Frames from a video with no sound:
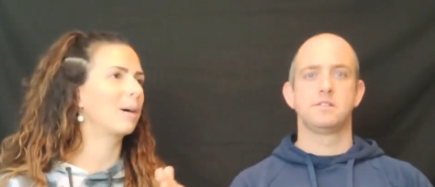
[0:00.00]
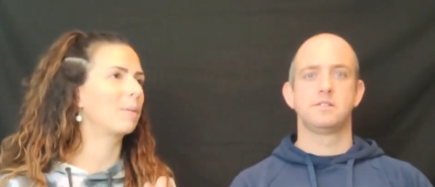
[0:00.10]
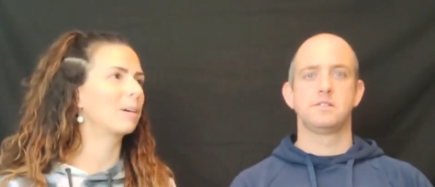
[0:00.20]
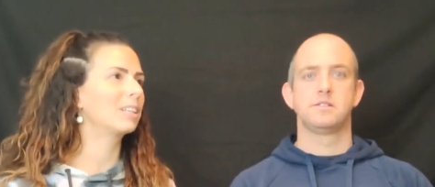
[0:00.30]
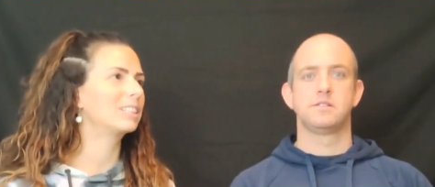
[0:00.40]

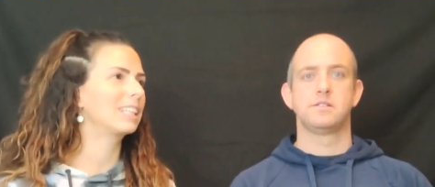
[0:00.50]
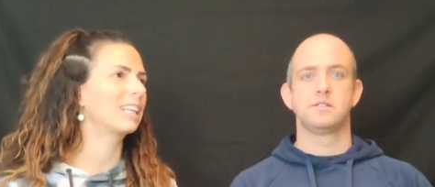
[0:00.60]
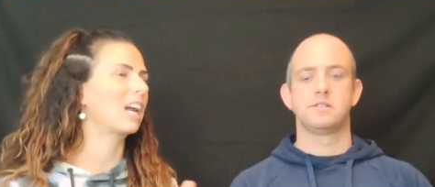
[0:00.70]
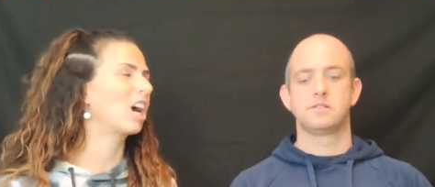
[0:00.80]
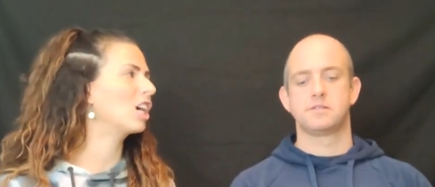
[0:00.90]
Speaker 1: I'm going to
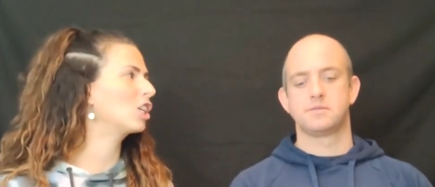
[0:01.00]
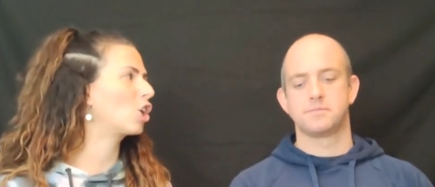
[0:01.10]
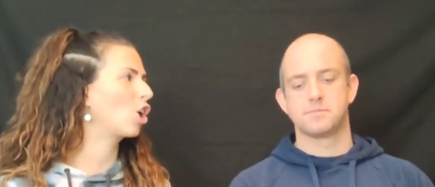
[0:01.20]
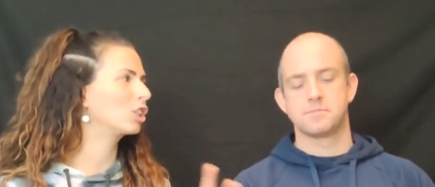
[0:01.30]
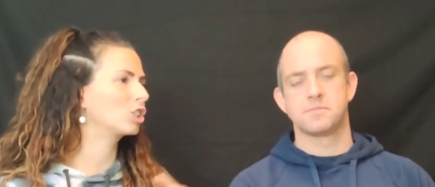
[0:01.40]
say that
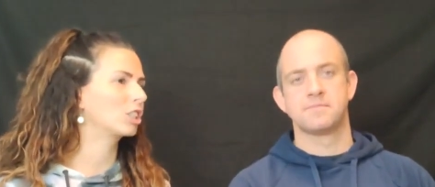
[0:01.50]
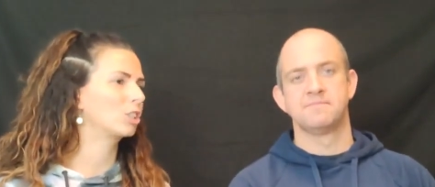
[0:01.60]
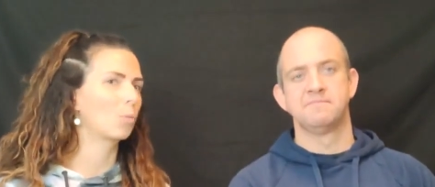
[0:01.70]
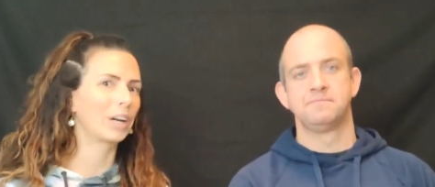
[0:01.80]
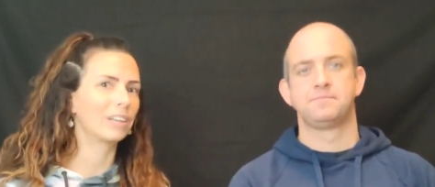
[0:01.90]

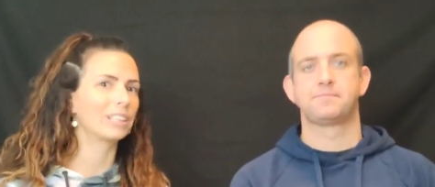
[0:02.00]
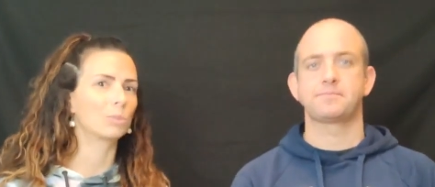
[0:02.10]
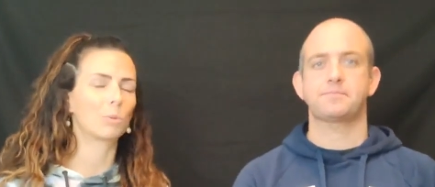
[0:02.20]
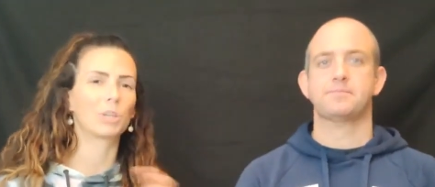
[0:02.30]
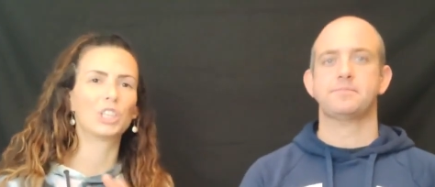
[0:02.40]
unconscious
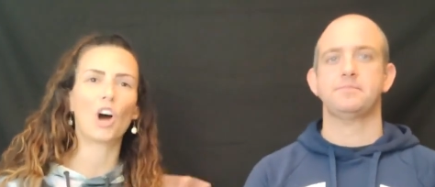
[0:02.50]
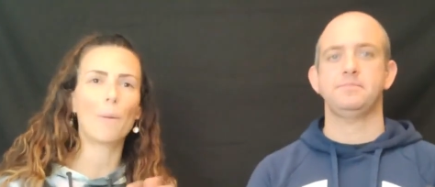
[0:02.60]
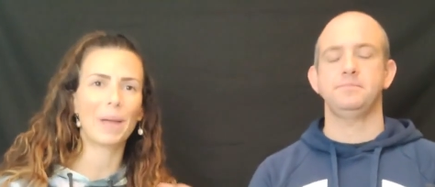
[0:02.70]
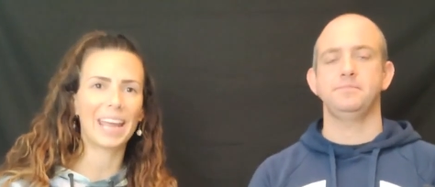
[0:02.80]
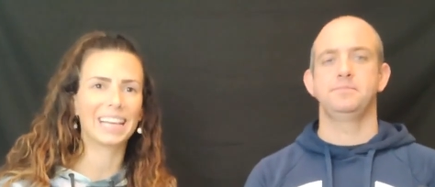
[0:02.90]
awareness where we're
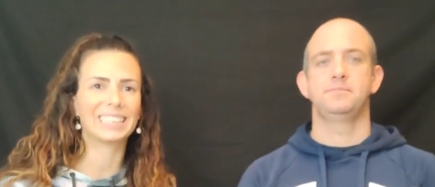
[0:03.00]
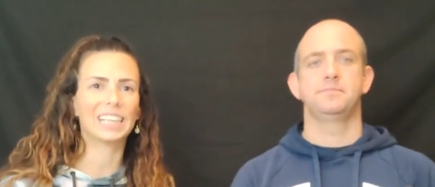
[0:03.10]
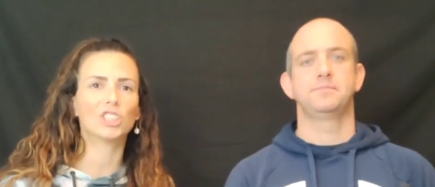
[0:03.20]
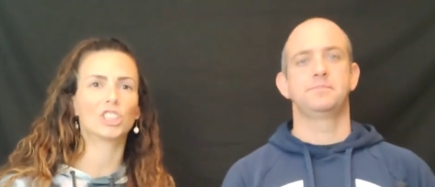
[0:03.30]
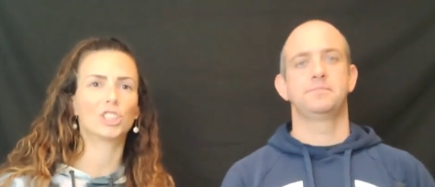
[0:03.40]
not paying
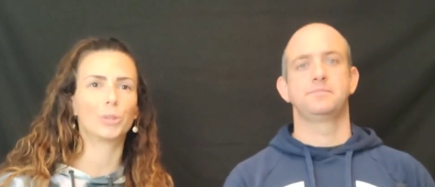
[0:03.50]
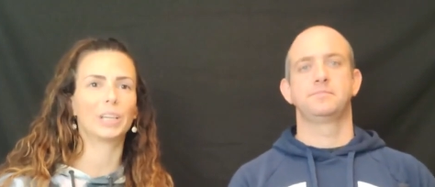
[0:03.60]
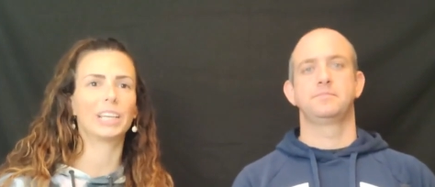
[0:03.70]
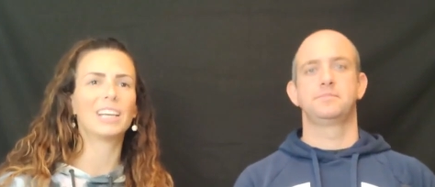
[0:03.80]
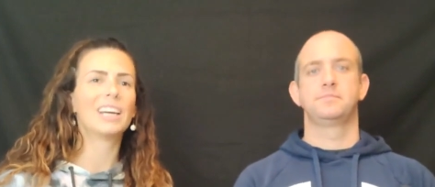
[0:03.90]
attention
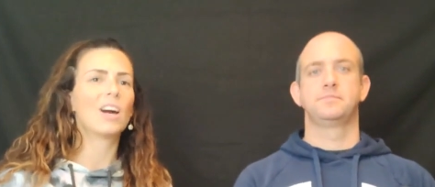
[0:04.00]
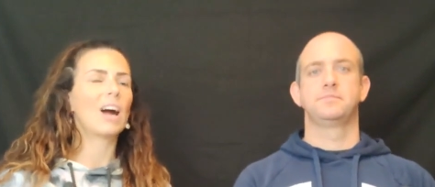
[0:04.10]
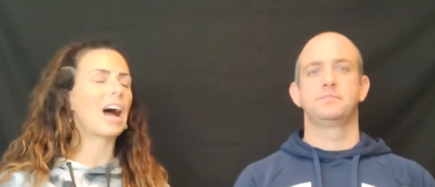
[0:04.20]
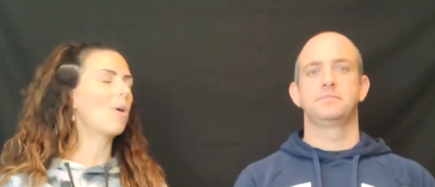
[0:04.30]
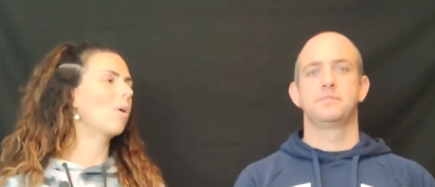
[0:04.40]
to it,
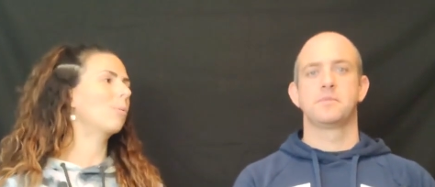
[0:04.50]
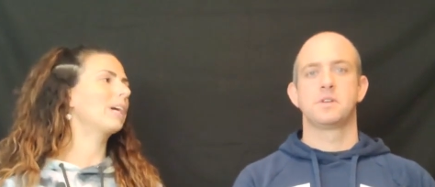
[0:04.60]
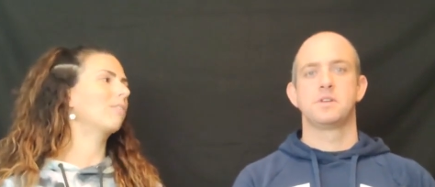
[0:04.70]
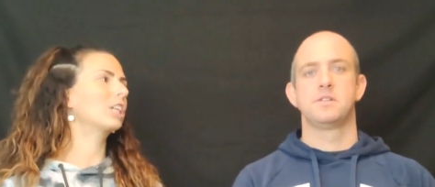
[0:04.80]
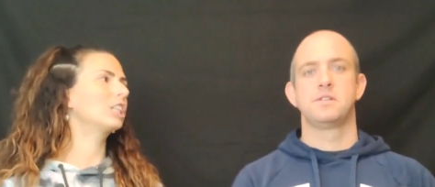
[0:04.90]
how are
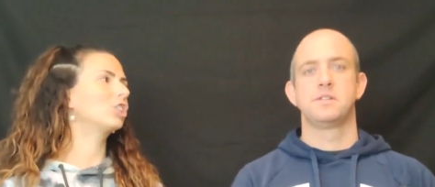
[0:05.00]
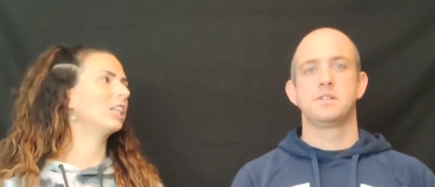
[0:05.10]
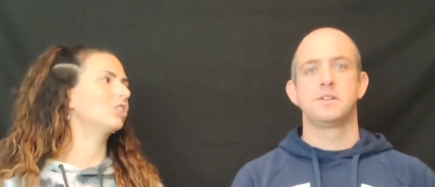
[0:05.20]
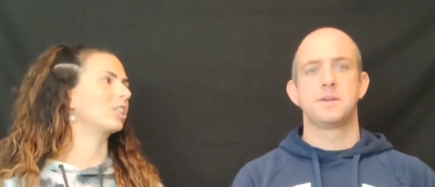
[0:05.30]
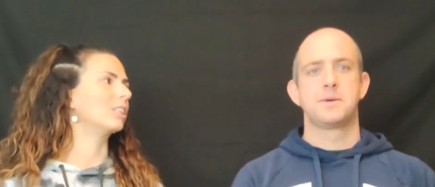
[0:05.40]
we ever going to
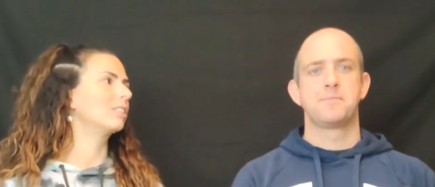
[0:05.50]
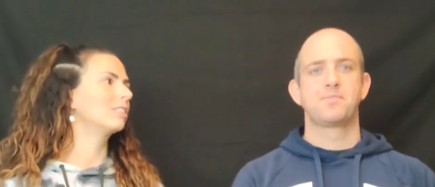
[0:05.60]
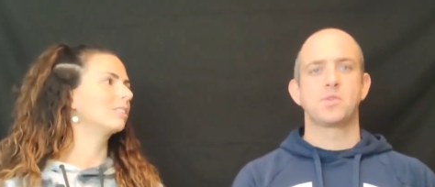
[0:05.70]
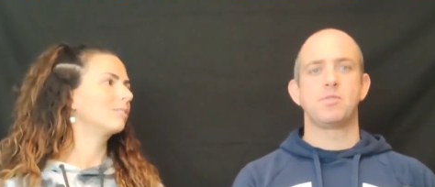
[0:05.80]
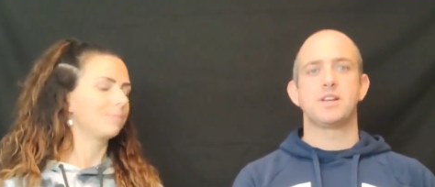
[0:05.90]
change it?
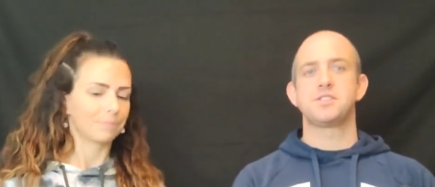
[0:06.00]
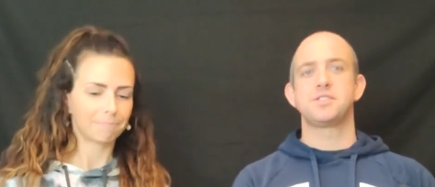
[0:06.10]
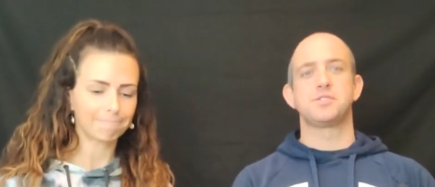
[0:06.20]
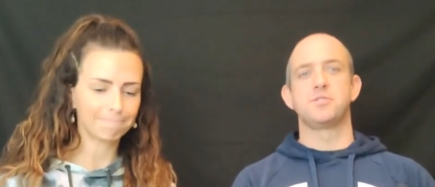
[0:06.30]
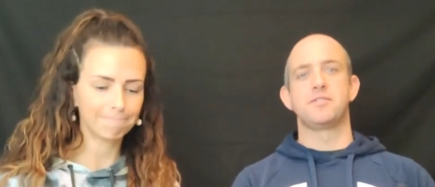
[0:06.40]
Speaker 2: Well, that's
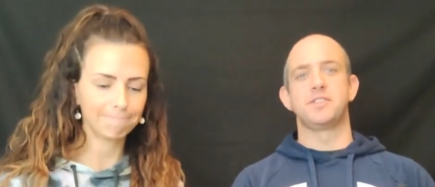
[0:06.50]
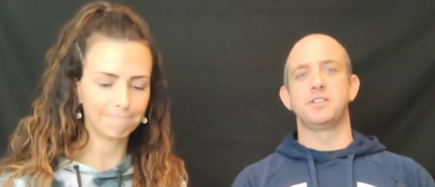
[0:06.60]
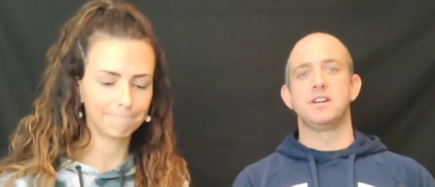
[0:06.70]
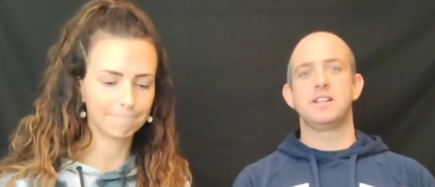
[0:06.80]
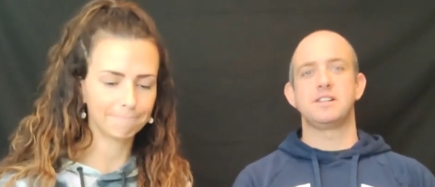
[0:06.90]
just
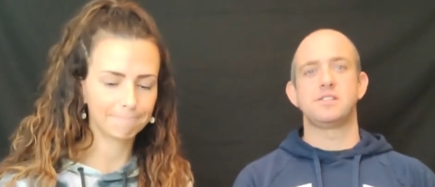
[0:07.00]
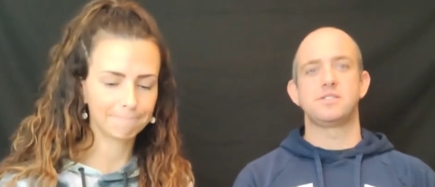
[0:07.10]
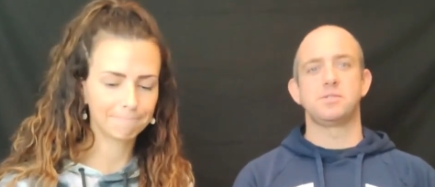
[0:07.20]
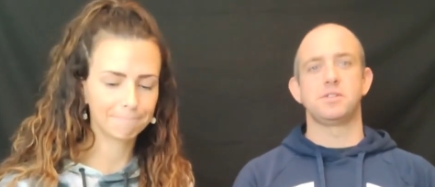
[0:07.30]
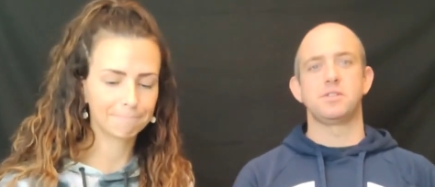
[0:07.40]
drifting, right?
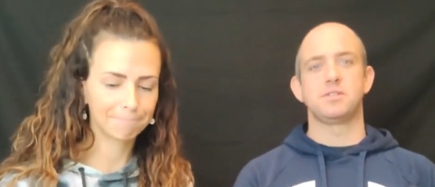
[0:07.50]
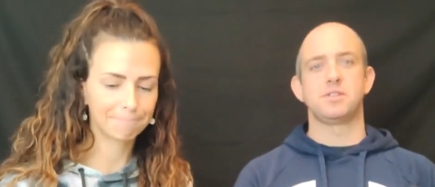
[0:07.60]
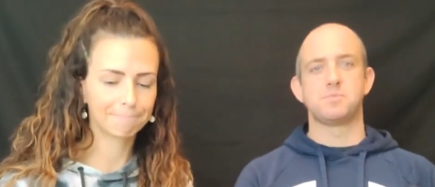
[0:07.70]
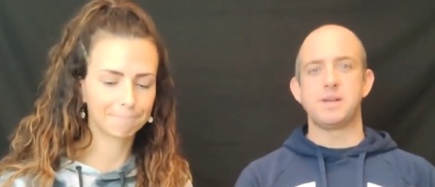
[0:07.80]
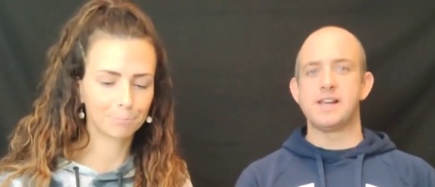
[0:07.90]
So
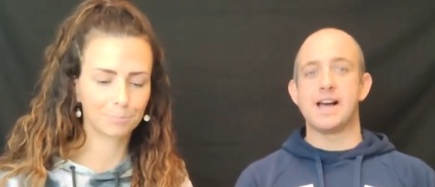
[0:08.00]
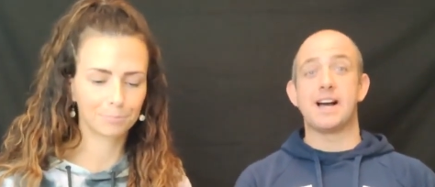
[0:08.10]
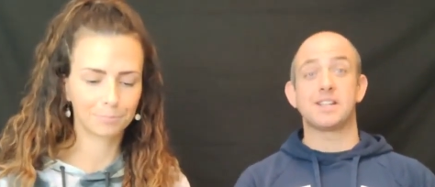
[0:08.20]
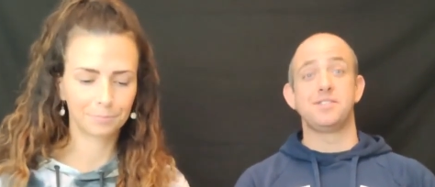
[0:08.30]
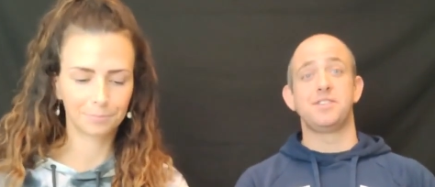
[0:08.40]
there's being
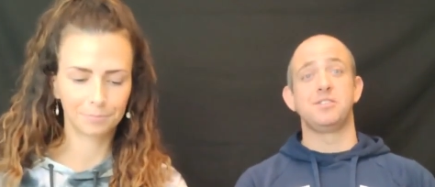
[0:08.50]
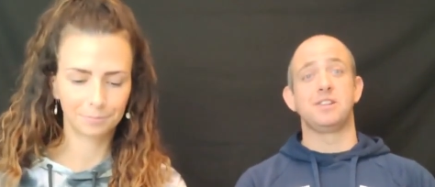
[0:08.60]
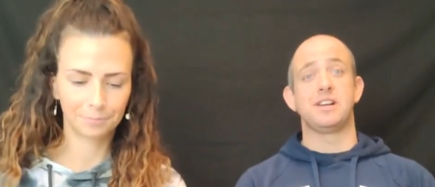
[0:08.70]
active in your